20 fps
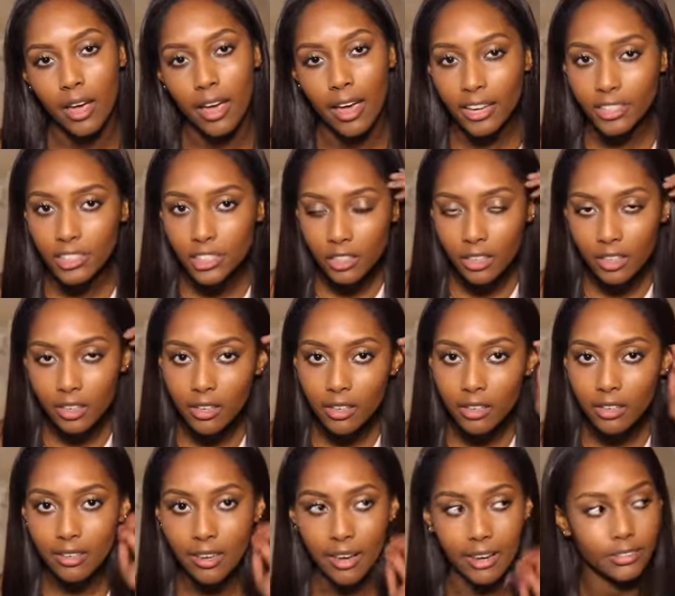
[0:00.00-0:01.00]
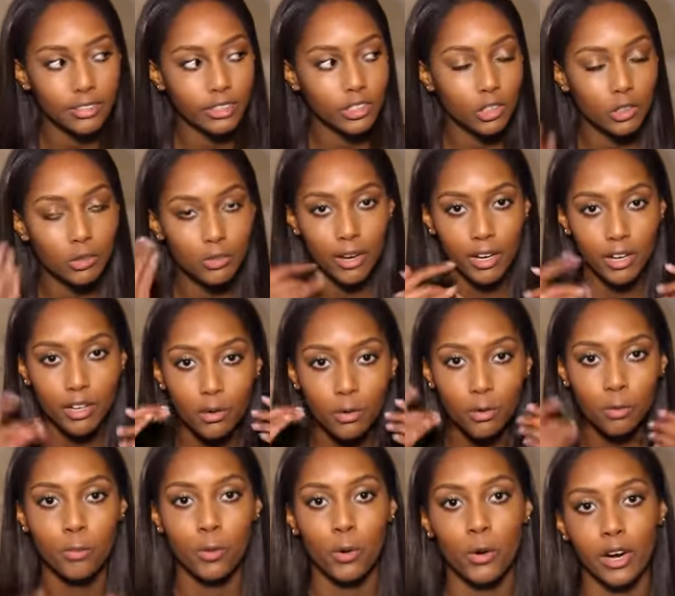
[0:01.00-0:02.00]
I actually like this straight
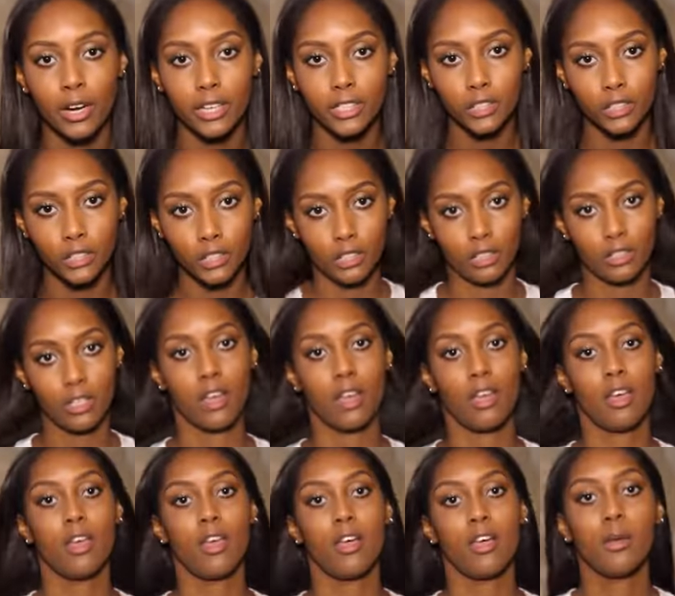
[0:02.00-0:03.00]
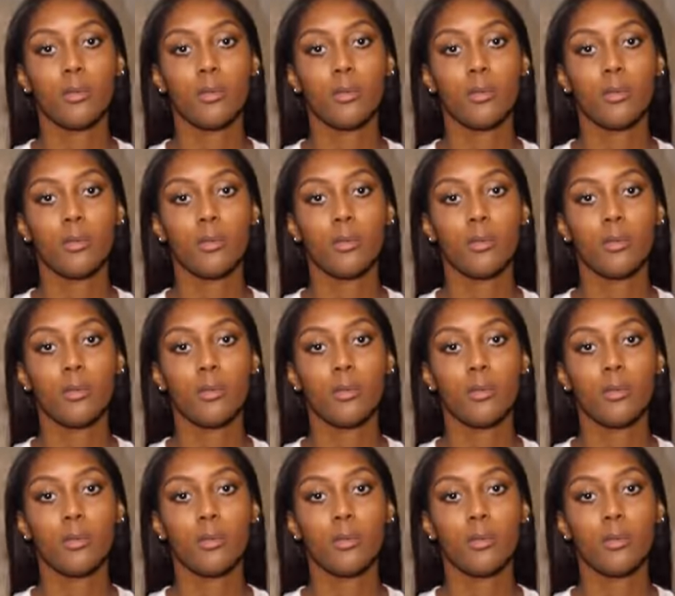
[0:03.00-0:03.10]
look more. I just